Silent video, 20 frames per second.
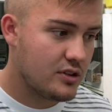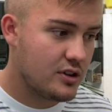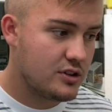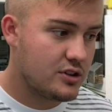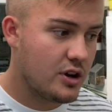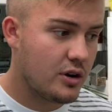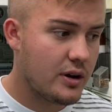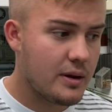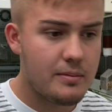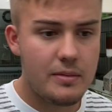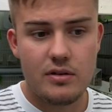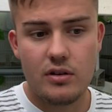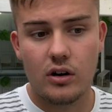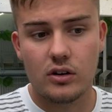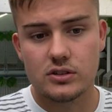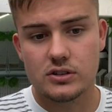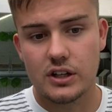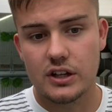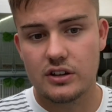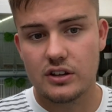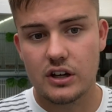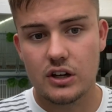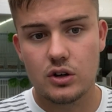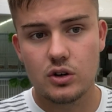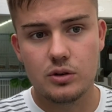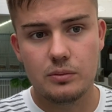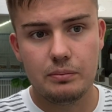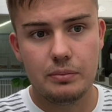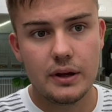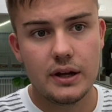Don't get me wrong, that the
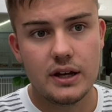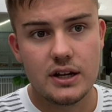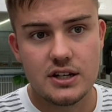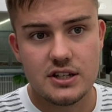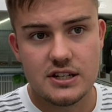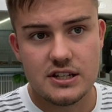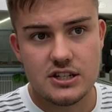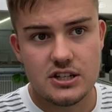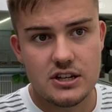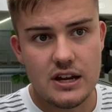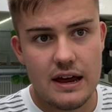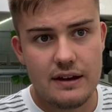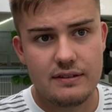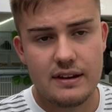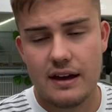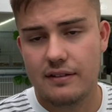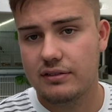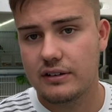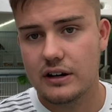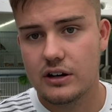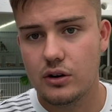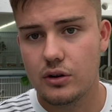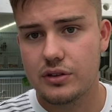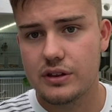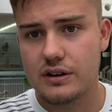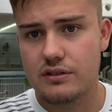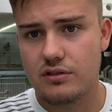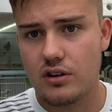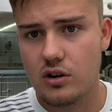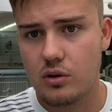good birds, there's definitely
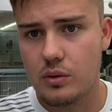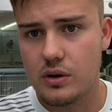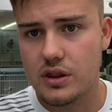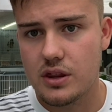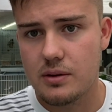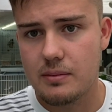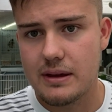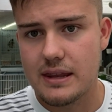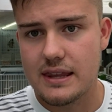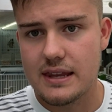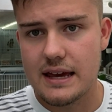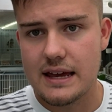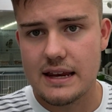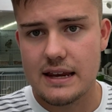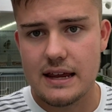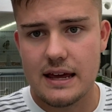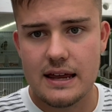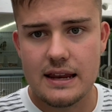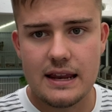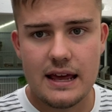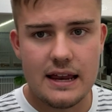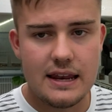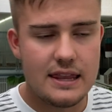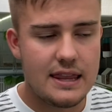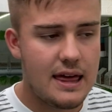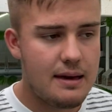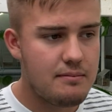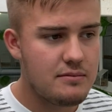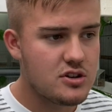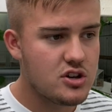nothing wrong with them in
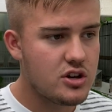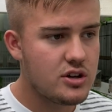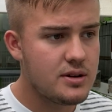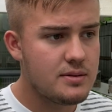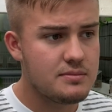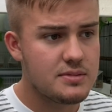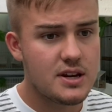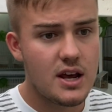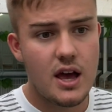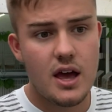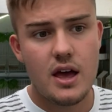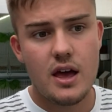them terms.